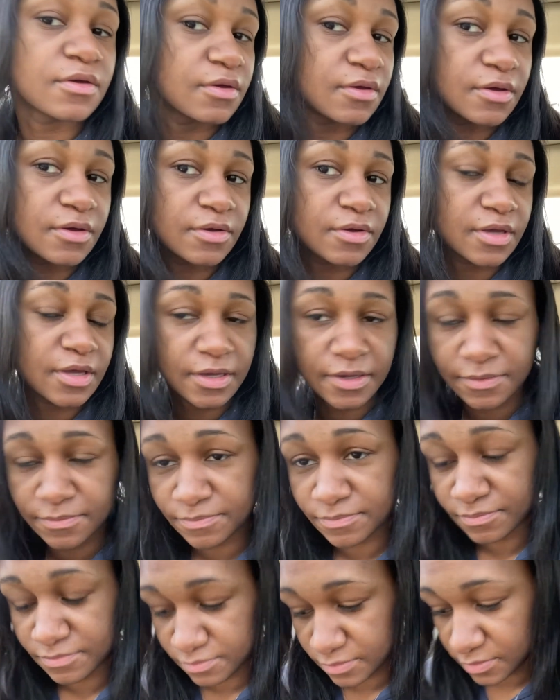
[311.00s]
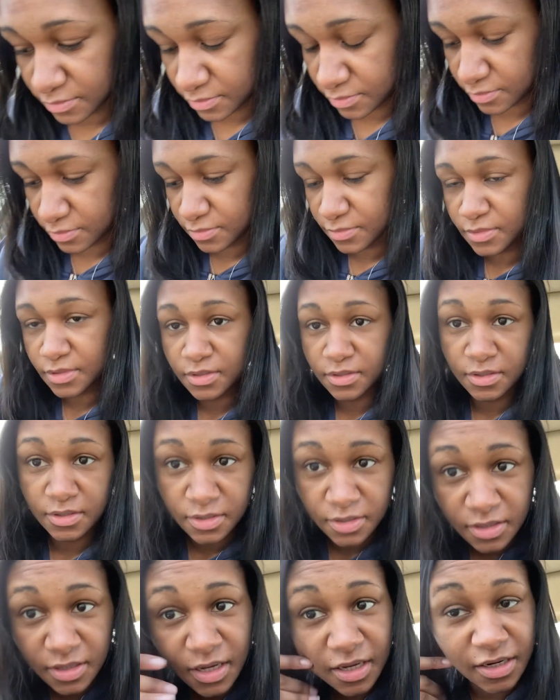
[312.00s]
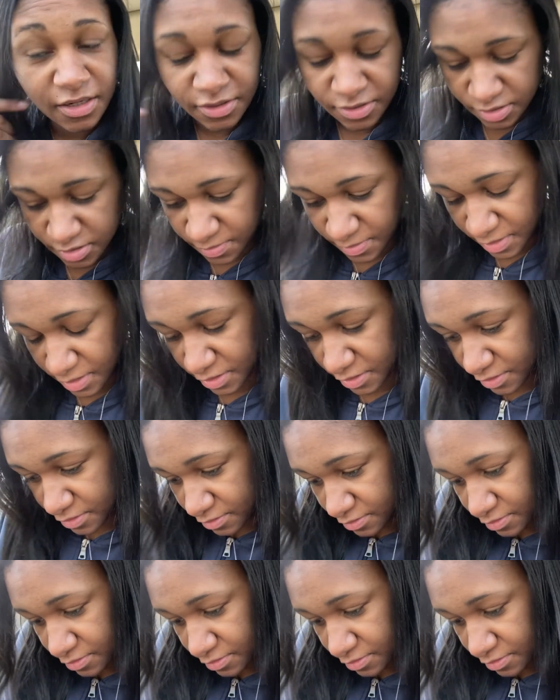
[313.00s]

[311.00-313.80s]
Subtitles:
Okay. Yeah, it looks better.